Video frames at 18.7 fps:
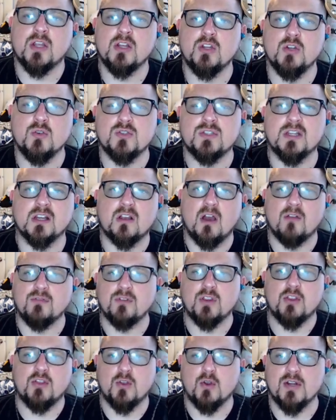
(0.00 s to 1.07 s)
use to cover
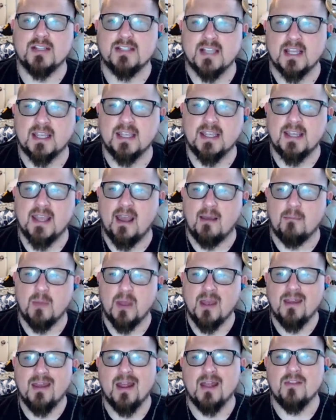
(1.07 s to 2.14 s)
the 30-second gap,
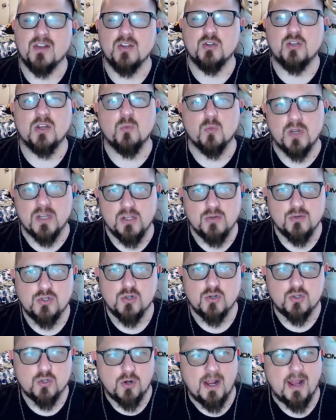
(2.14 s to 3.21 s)
and then you can reuse
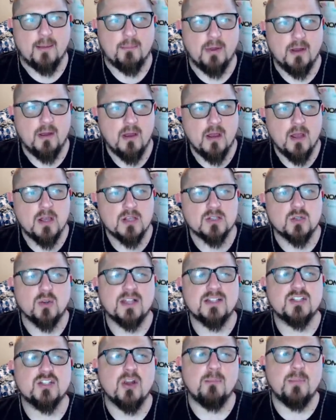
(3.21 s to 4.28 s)
your trap. So
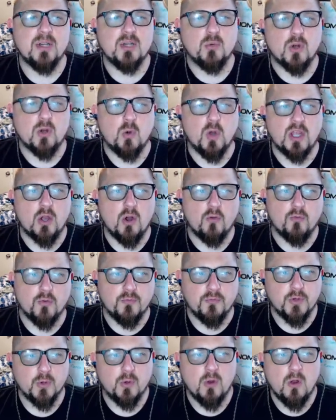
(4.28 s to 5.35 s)
let's jump into a quick
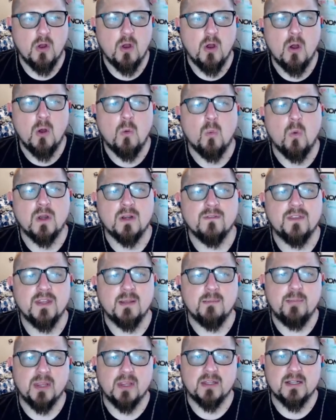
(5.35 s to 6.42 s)
overview. One of the
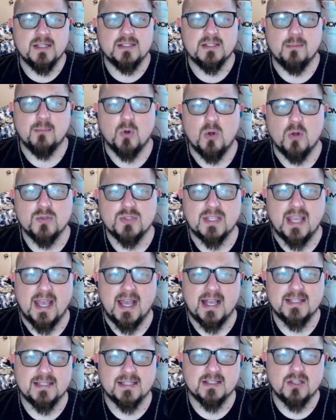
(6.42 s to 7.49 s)
abilities the Morose
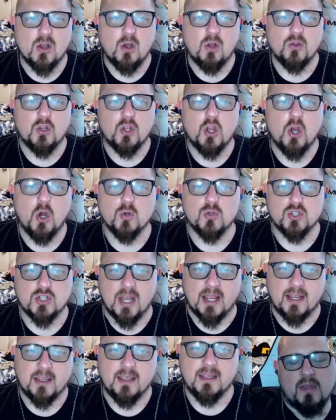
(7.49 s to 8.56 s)
casts is called Coat
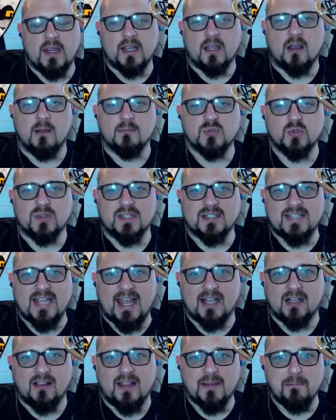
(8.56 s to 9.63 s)
Check. It comes with the
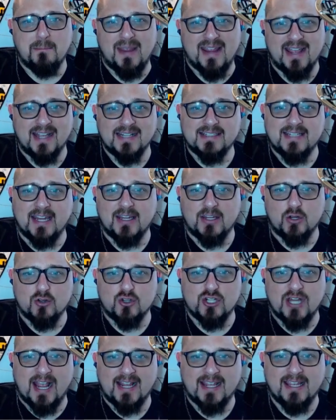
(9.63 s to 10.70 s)
tagline, may I take your
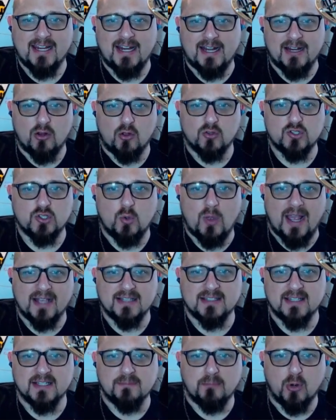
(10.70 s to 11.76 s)
jacket, and also
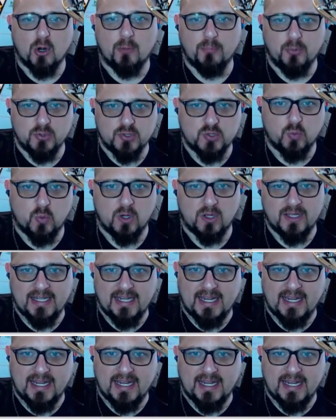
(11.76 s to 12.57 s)
has this purple swirly